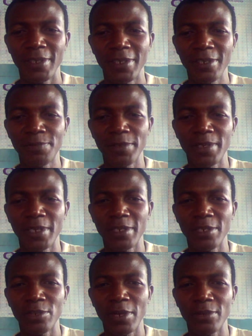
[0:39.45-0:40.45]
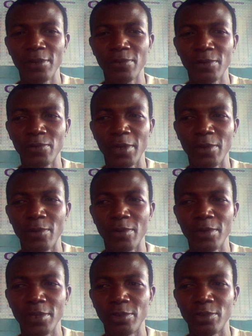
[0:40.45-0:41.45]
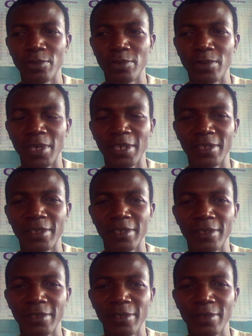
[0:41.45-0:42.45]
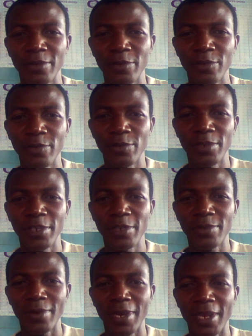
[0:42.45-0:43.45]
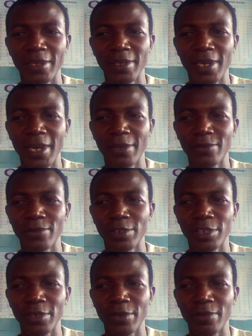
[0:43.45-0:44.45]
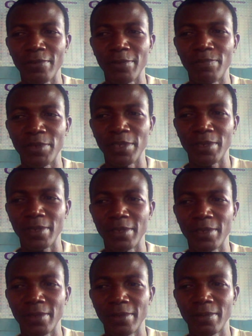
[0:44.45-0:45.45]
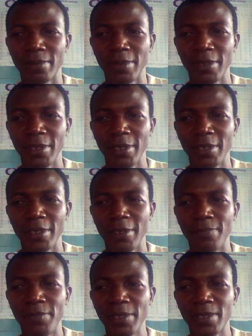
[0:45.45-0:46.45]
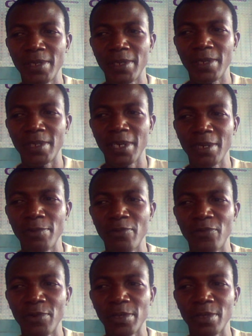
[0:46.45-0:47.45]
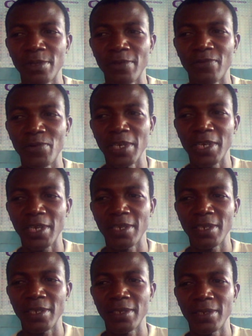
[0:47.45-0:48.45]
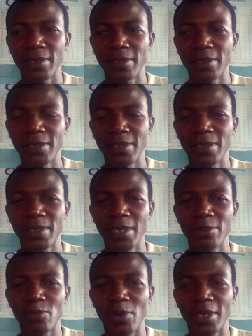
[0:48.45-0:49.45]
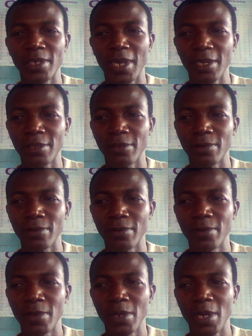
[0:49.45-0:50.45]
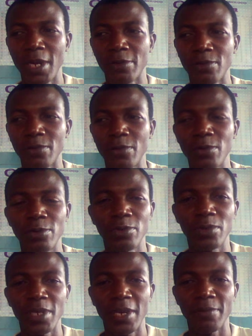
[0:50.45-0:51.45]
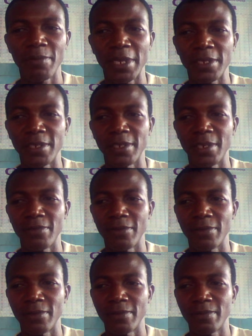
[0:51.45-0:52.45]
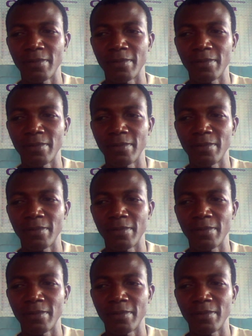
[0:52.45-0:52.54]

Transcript: In this presentation, I just want to encourage you that you need to learn how to shake off the beast. The beast is the terrible forces of wickedness sent to attack you and to hold you down by the devil.